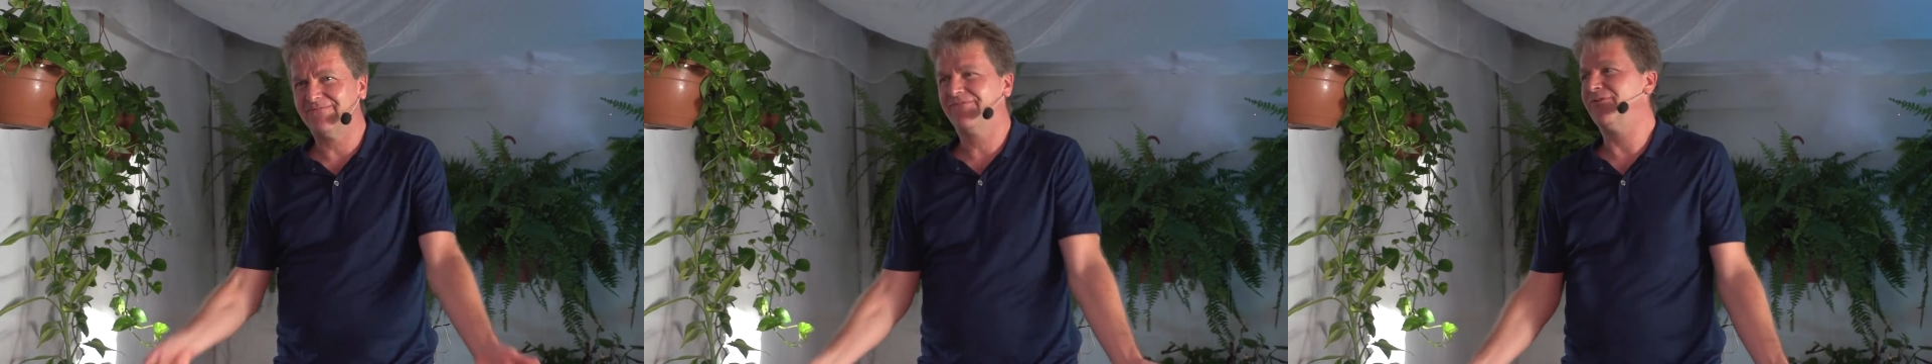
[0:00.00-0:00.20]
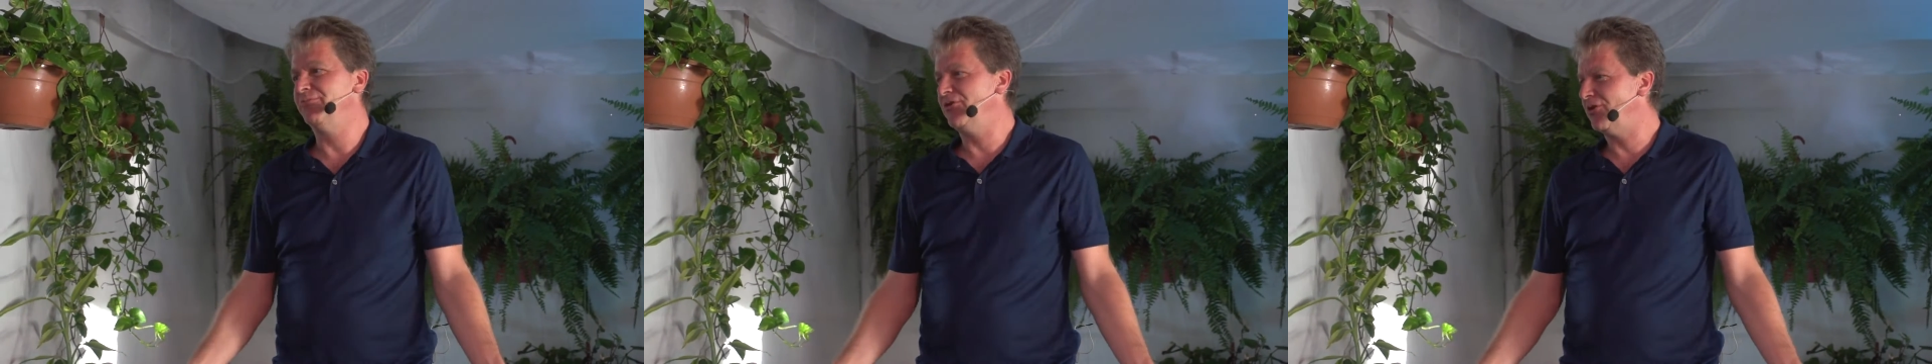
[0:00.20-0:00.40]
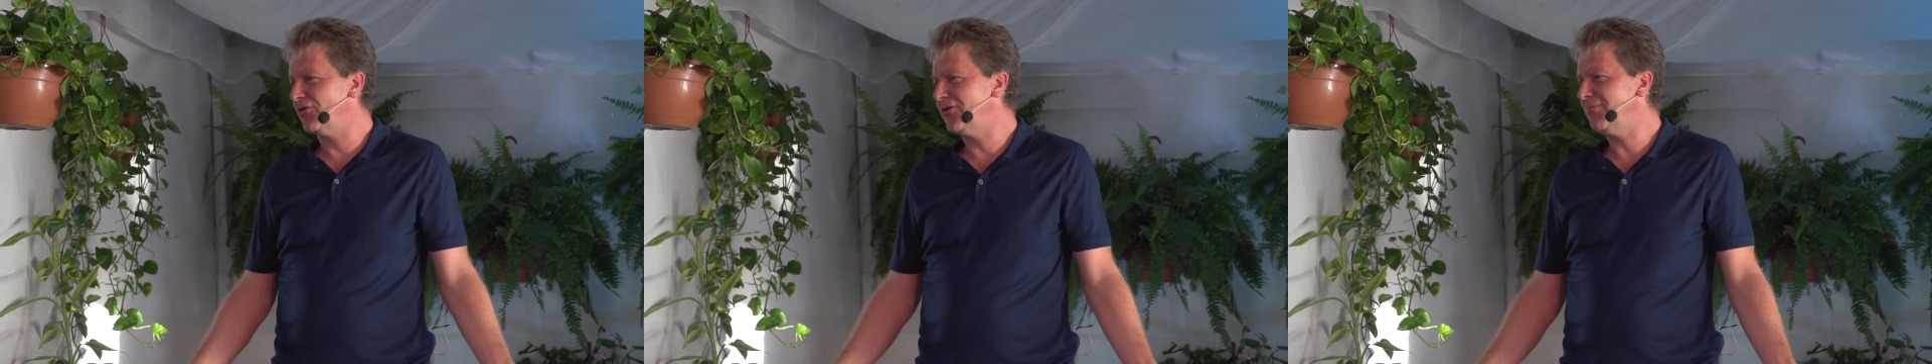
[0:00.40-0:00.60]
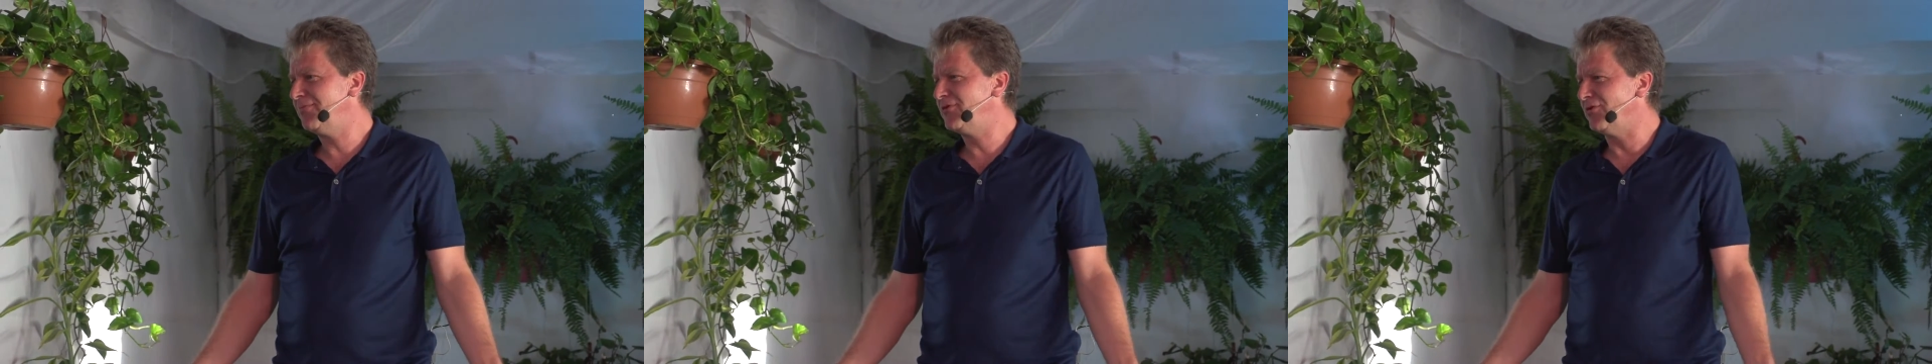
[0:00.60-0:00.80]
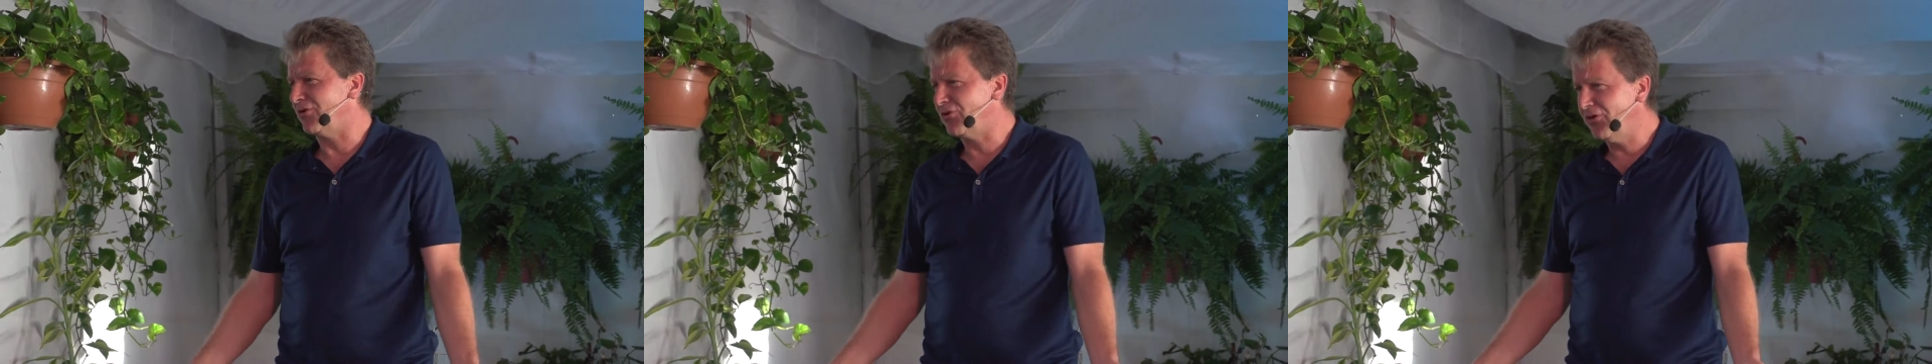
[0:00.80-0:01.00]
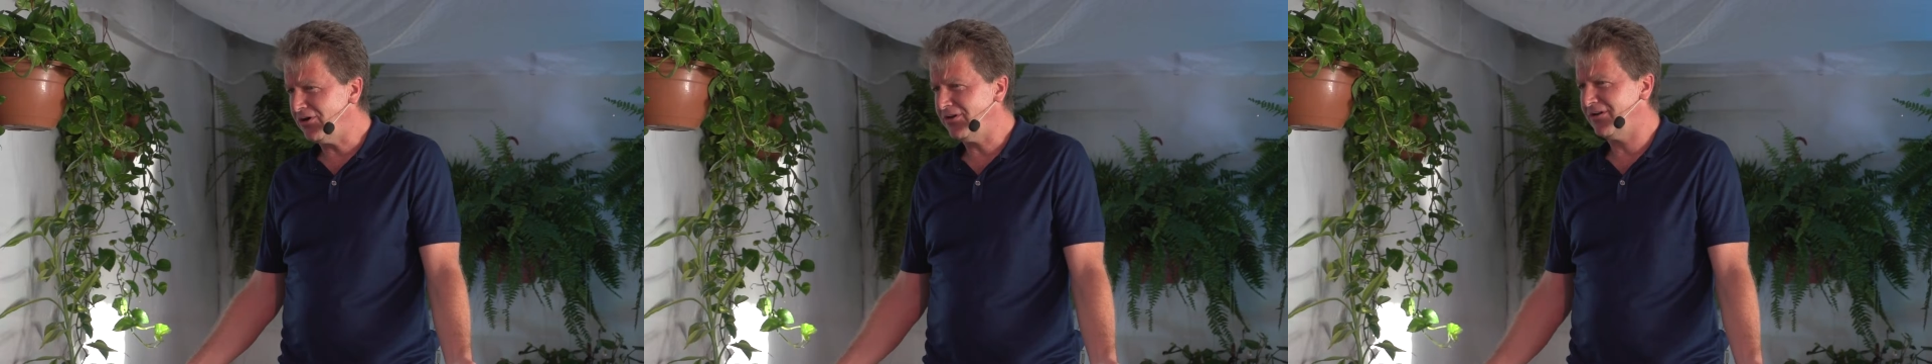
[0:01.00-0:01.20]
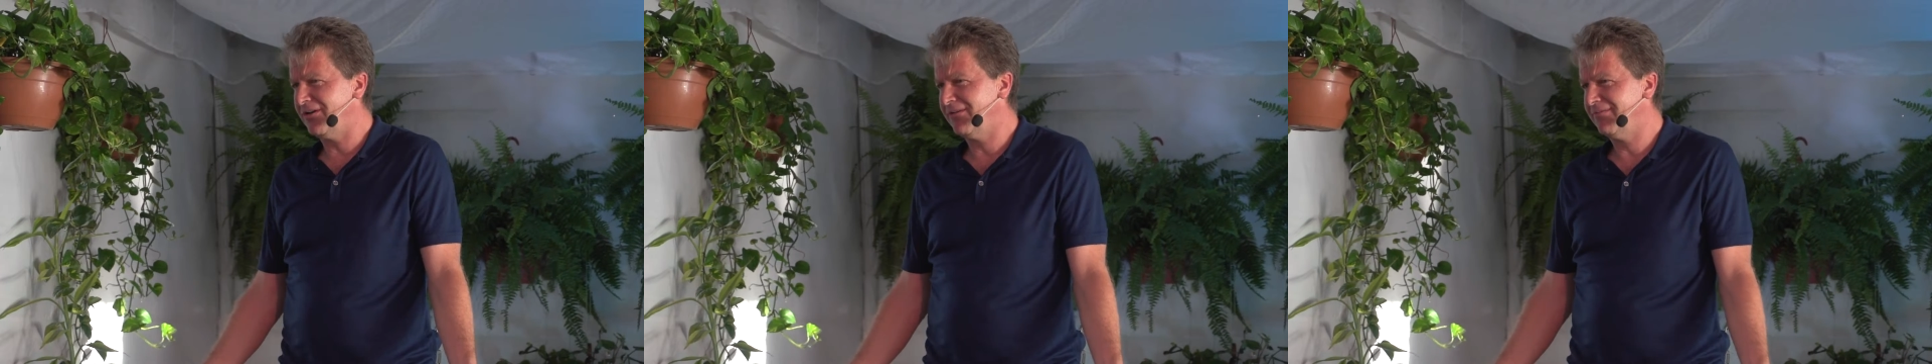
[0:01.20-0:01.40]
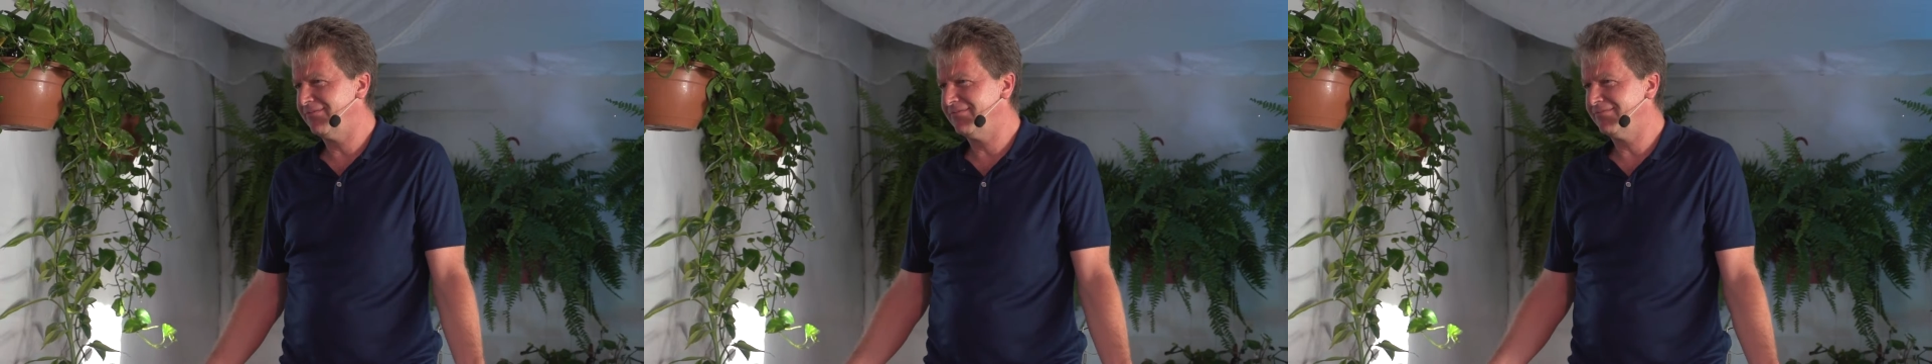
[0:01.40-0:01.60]
from Europe to cook?
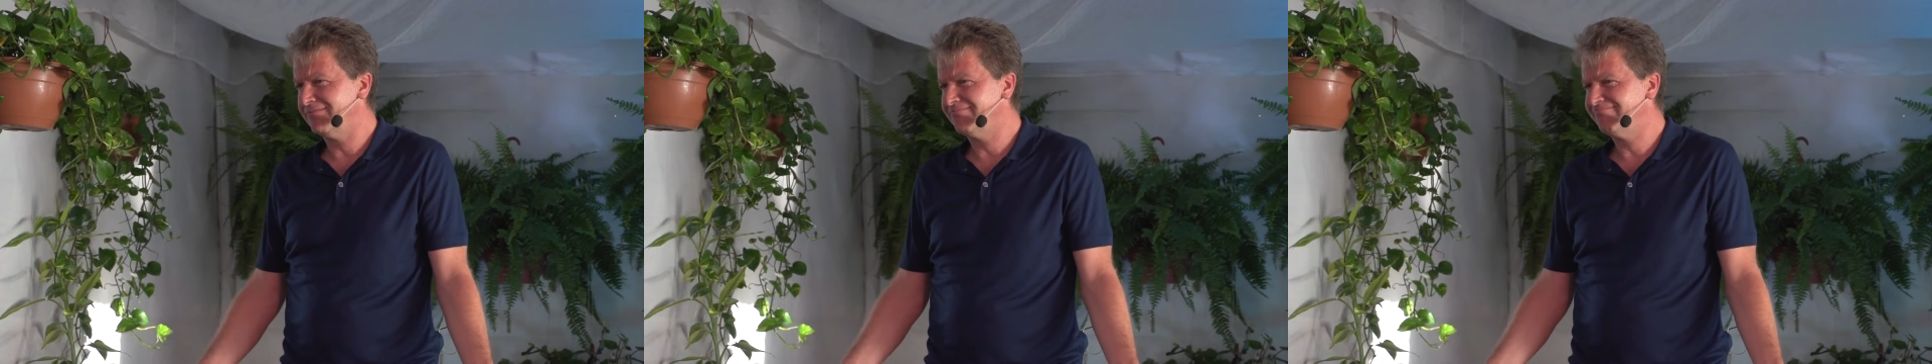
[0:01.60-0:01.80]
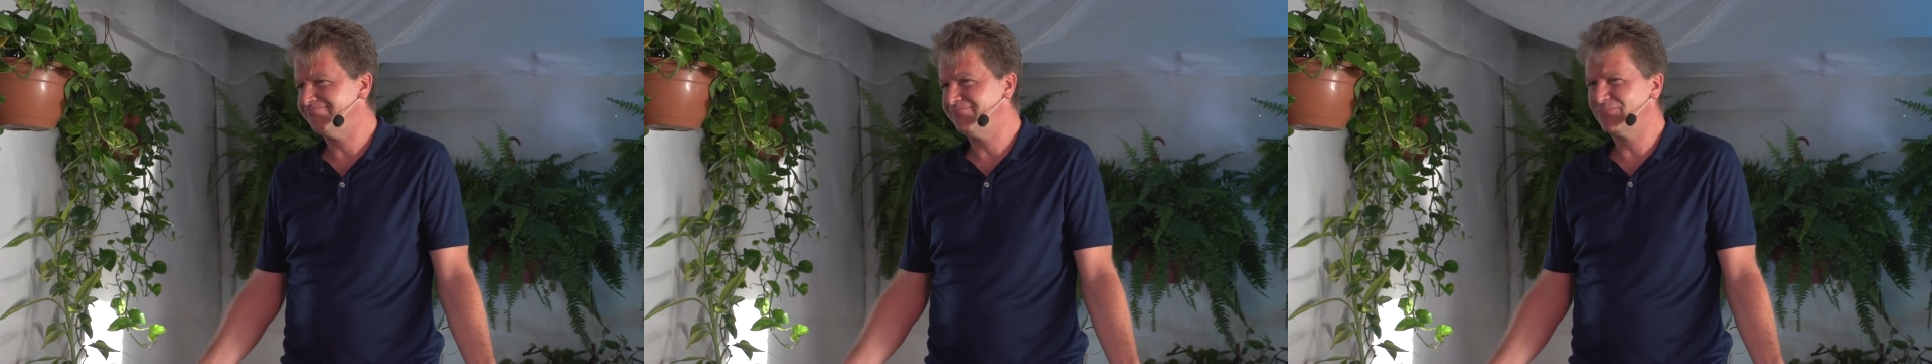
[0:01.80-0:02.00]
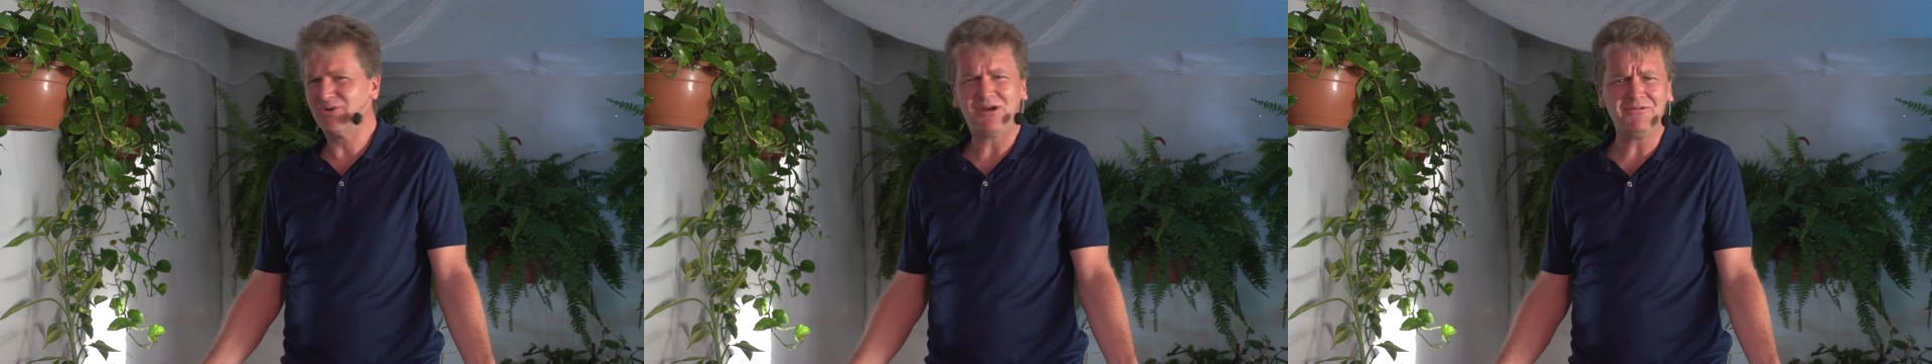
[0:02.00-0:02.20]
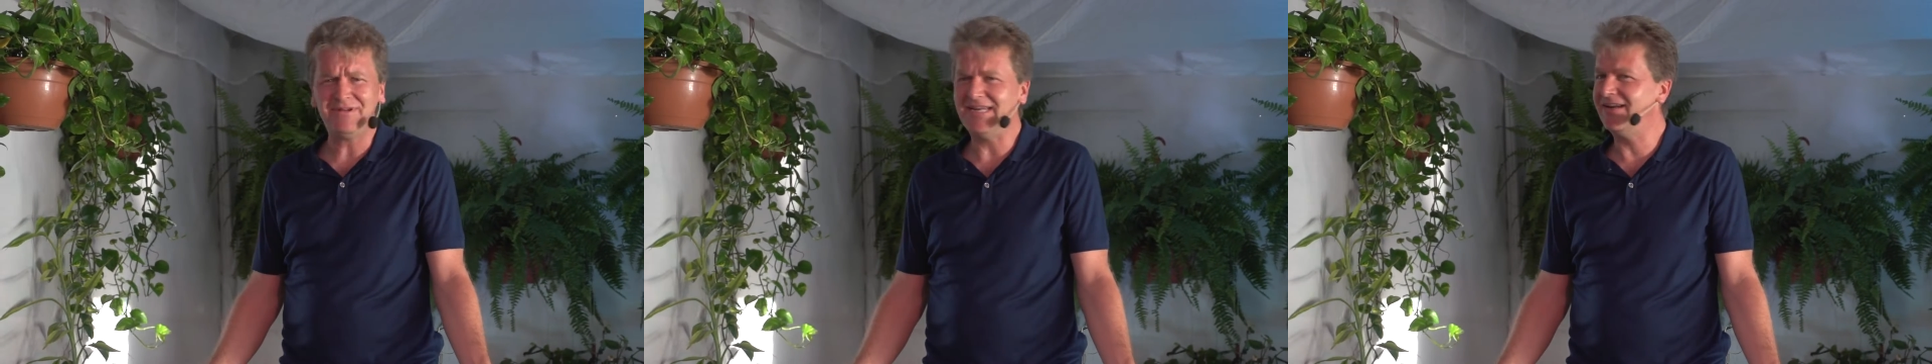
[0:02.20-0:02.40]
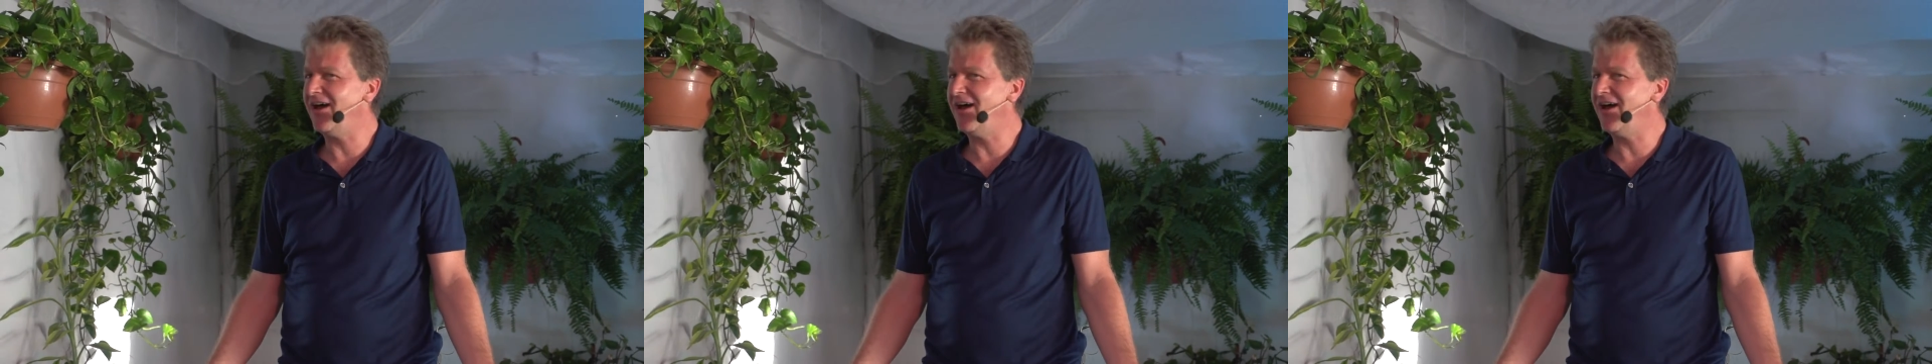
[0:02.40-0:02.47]
Probably